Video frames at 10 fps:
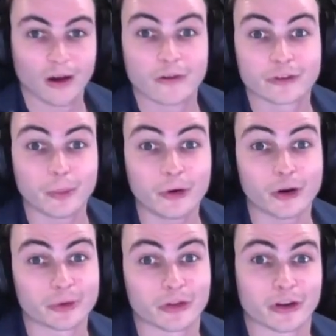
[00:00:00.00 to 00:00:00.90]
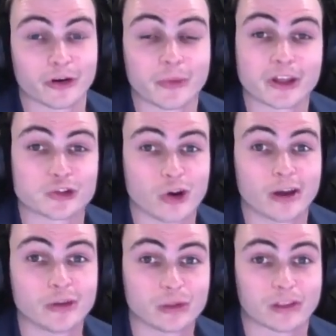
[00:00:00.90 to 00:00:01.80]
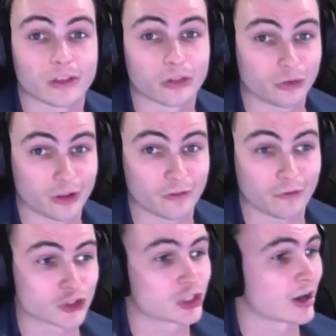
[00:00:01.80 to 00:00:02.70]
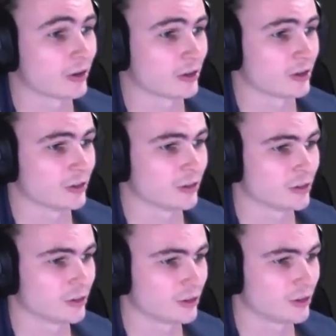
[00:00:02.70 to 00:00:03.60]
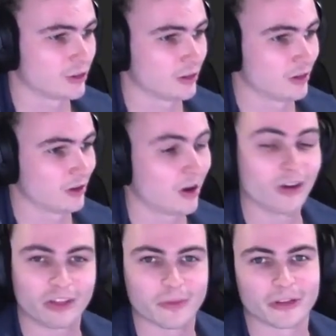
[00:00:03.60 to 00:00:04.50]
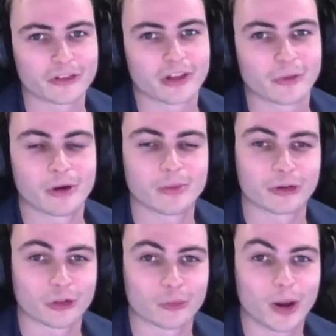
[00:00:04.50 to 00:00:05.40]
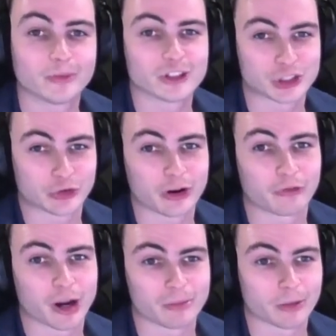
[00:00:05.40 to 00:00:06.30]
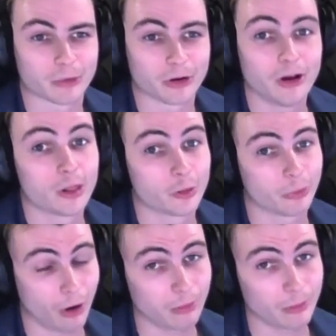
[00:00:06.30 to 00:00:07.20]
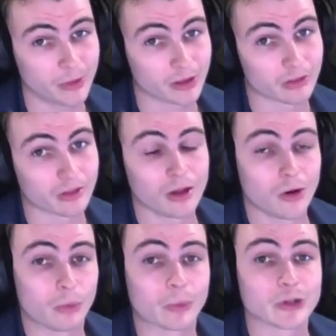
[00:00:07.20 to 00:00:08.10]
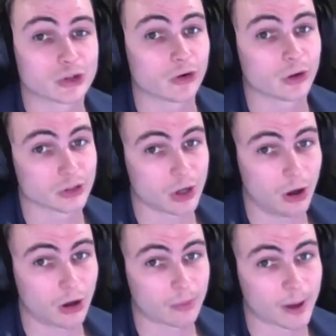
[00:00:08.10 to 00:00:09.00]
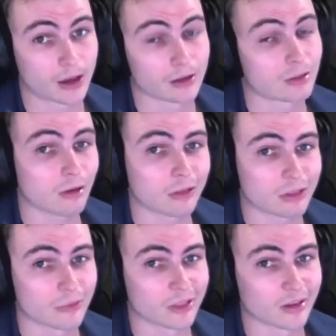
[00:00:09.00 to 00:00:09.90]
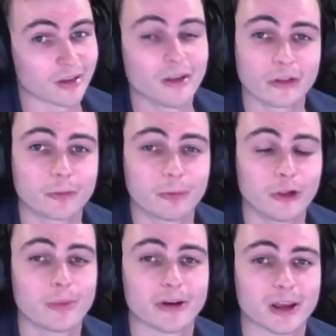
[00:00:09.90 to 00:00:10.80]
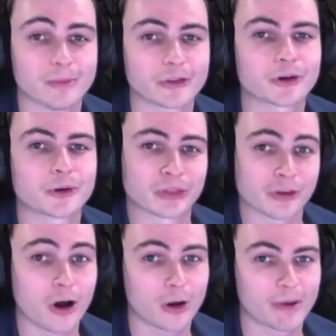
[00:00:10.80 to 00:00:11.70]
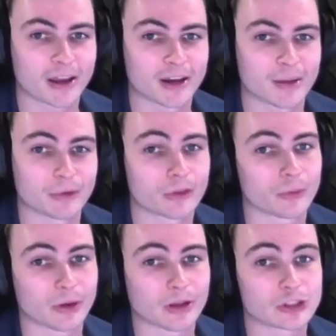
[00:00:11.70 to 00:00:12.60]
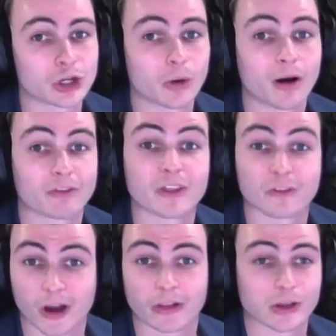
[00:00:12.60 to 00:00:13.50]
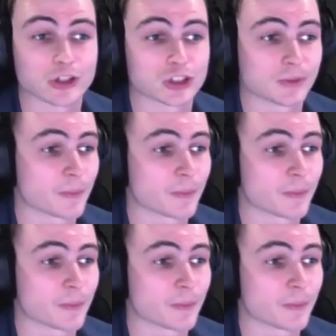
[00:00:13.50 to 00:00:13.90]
From our emulator, we can try using the screen's functionality. Awesome, it looks like we're able to swipe to generate a random number. The problem is, when we turn on TalkBack, it's not so easy. Let's pull up an emulator with TalkBack enabled so we can show off this violation.